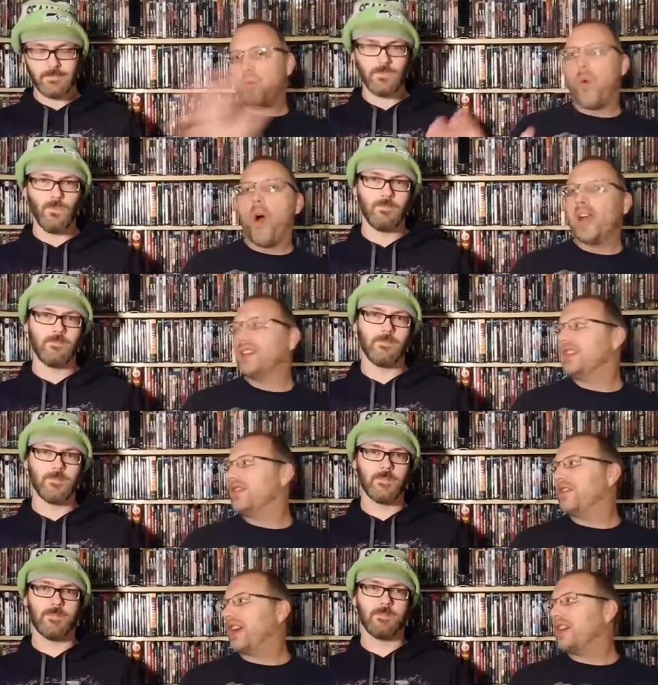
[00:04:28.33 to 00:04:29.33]
Speaker 1: widely
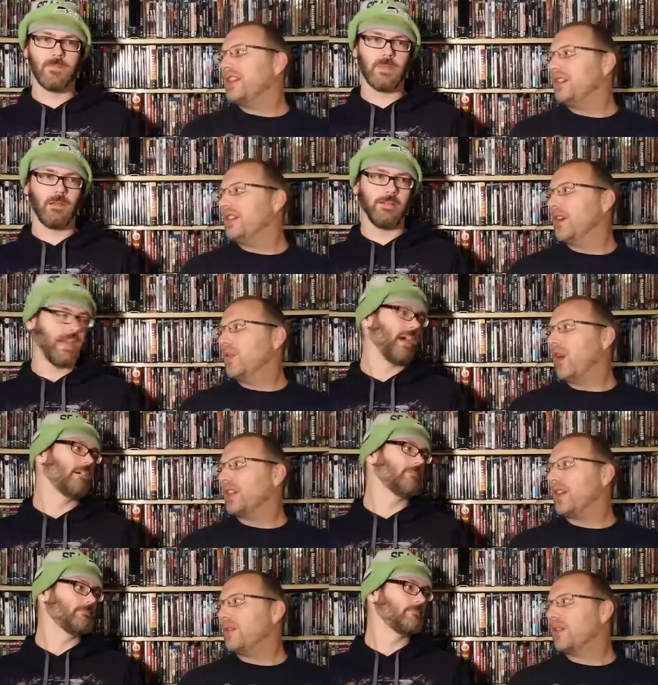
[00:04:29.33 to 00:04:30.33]
varied. Yeah. What
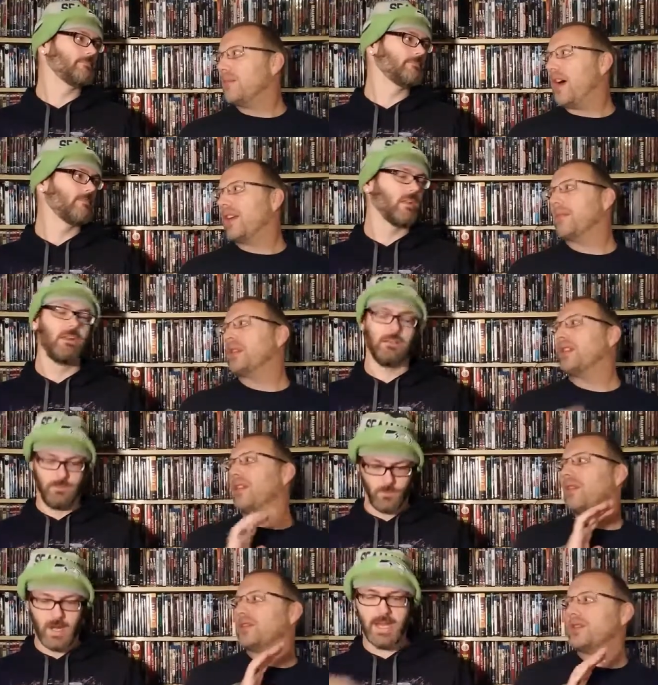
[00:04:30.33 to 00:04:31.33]
they were about. I mean, there
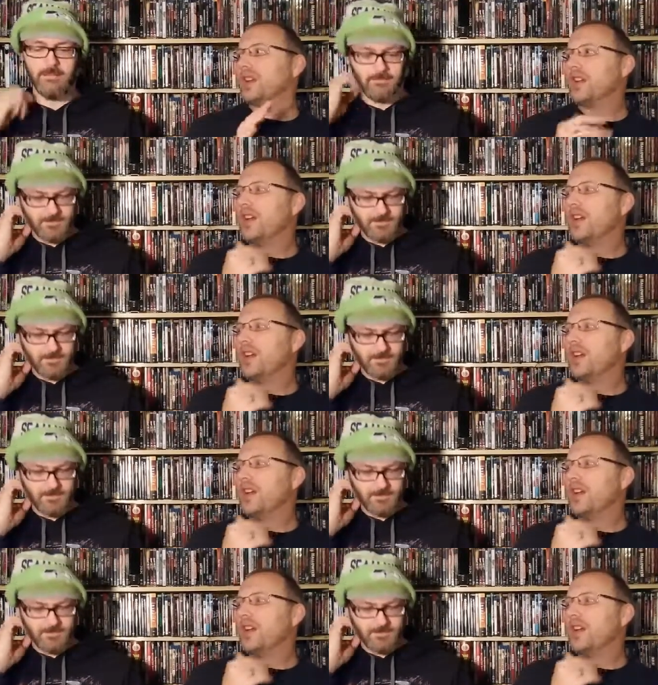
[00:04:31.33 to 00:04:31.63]
was right. a,